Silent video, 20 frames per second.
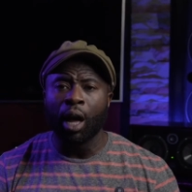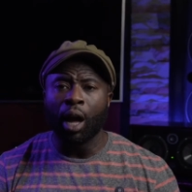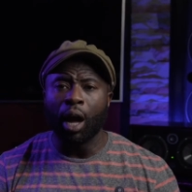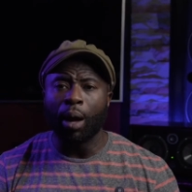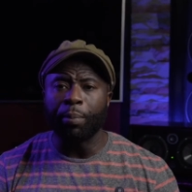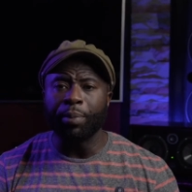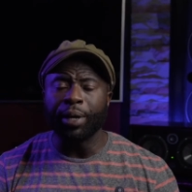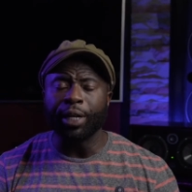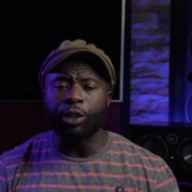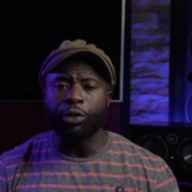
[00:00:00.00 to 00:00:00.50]

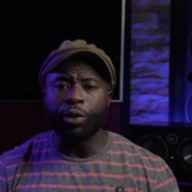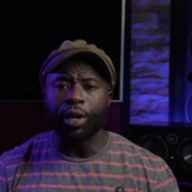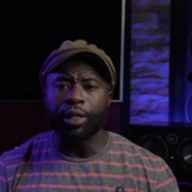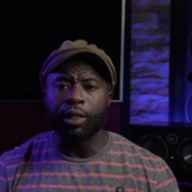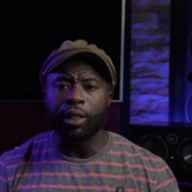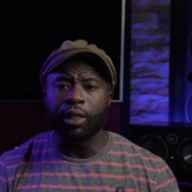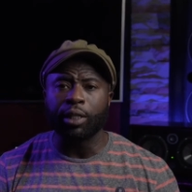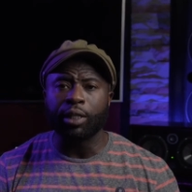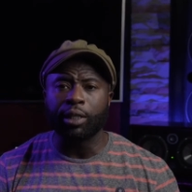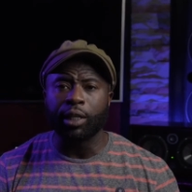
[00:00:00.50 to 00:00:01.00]
I'm
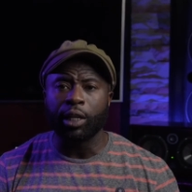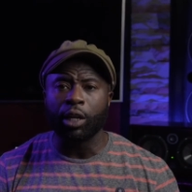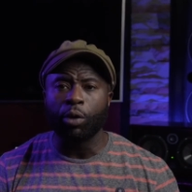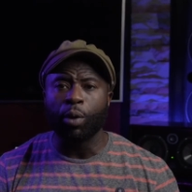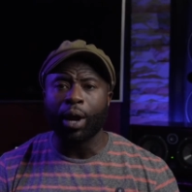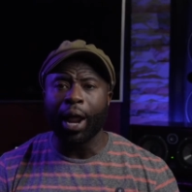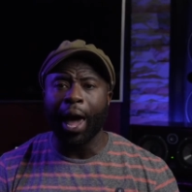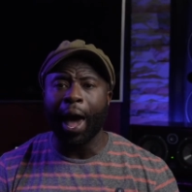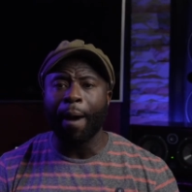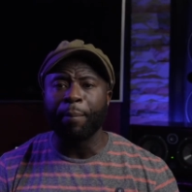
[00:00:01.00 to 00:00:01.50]
interested to see
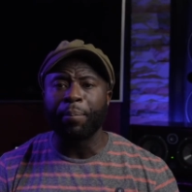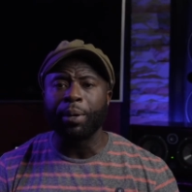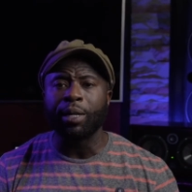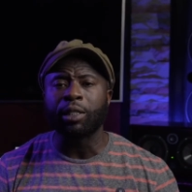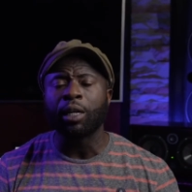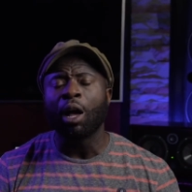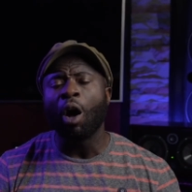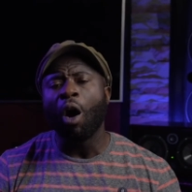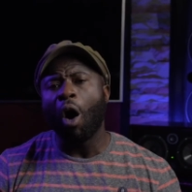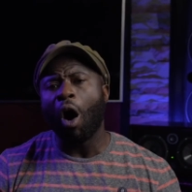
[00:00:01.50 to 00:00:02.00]
what happens.